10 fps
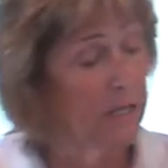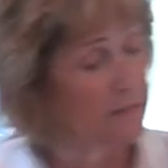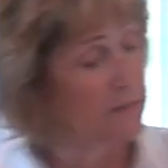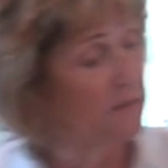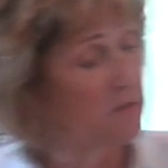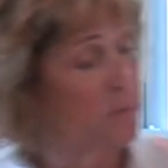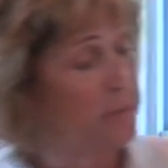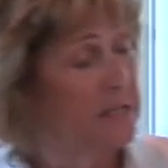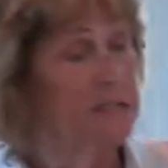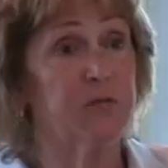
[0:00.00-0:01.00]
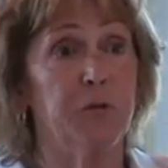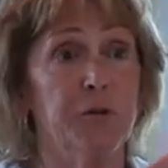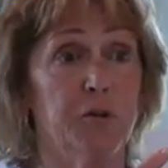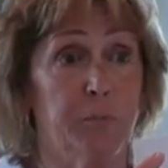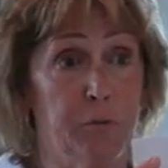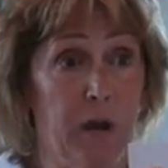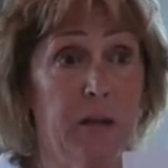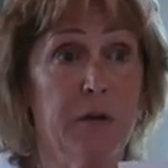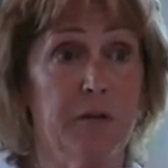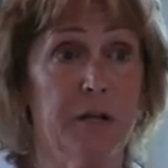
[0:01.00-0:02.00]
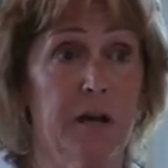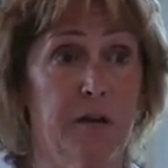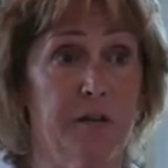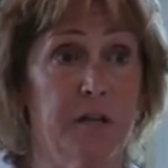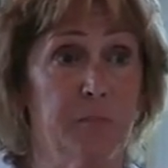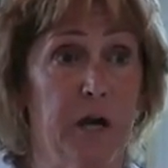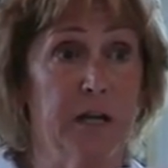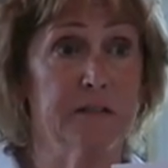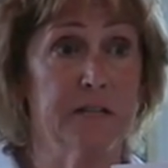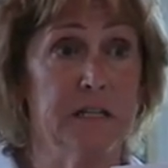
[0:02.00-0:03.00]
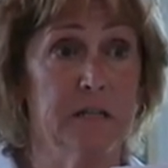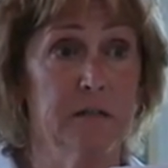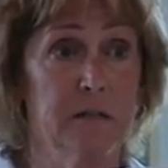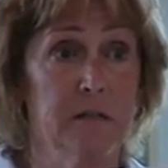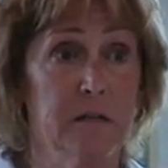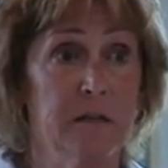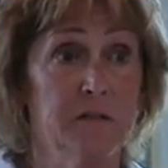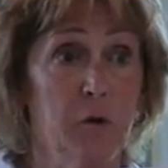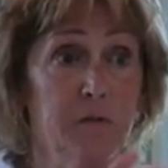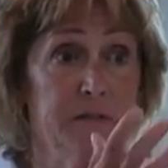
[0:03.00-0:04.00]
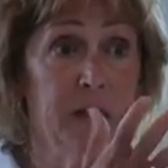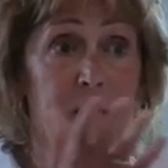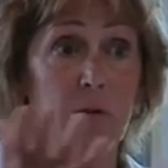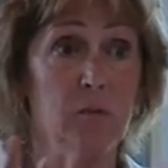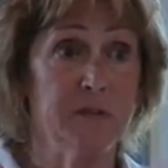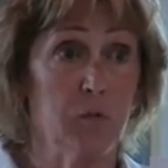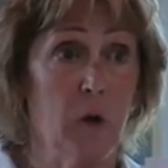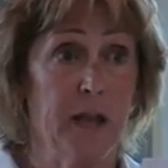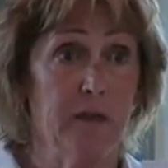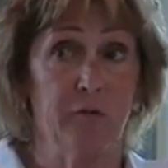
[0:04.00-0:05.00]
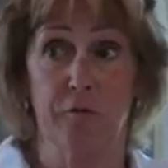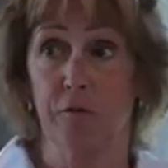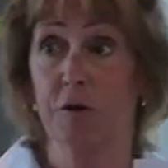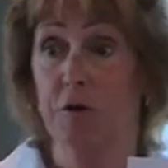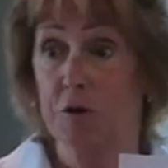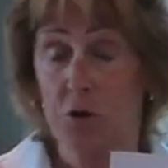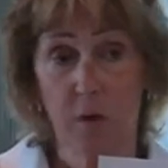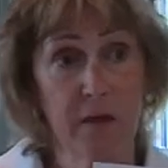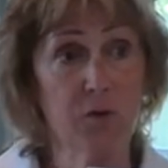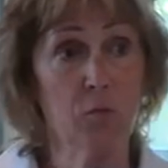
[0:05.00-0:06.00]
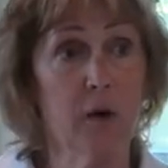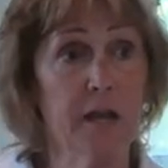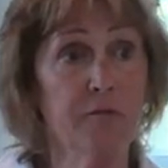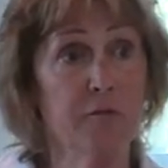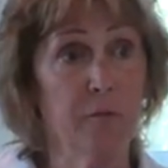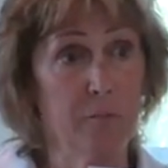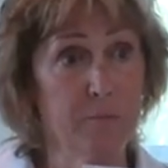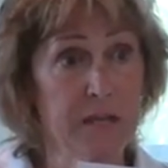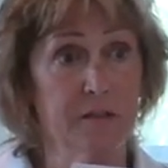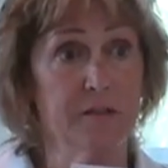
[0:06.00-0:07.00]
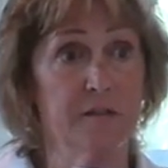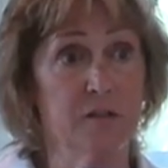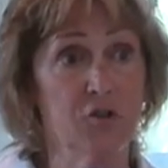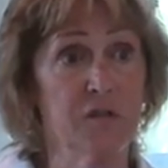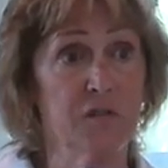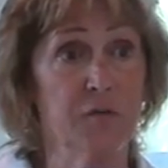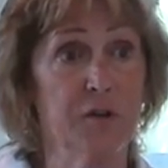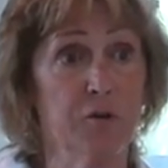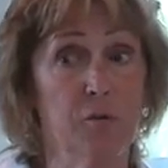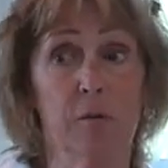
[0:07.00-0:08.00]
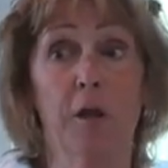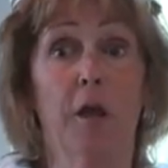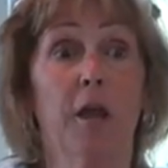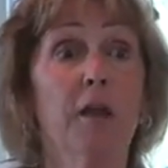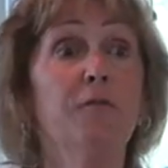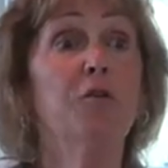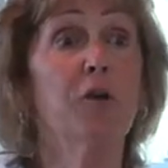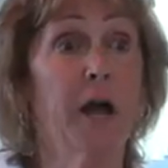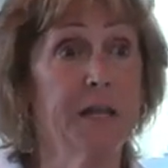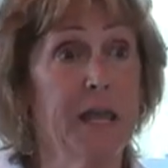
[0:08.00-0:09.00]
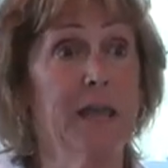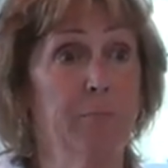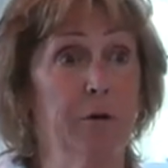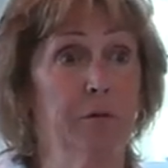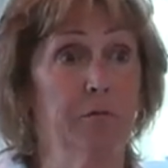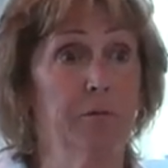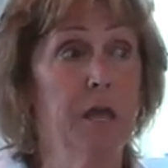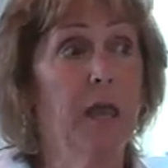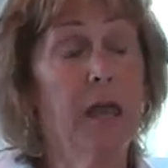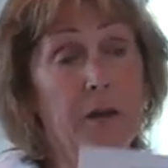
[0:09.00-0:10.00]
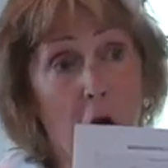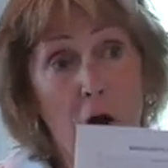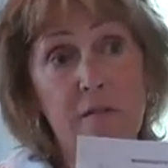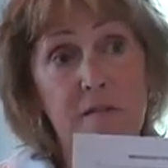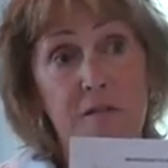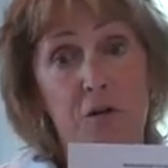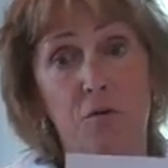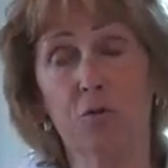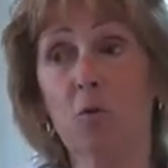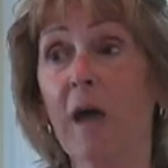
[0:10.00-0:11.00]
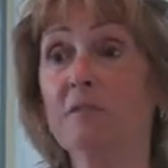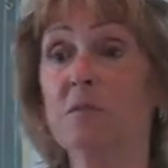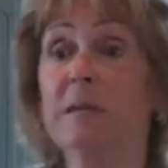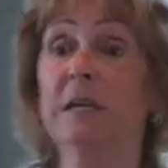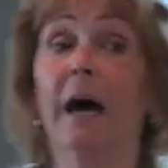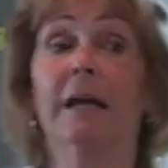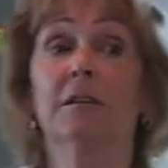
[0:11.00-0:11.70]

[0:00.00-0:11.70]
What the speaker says: Yes, there's a place for your primary healthcare proxy. So say it was wife. You have your wife make the decisions for you if you're unable. And also, you have to be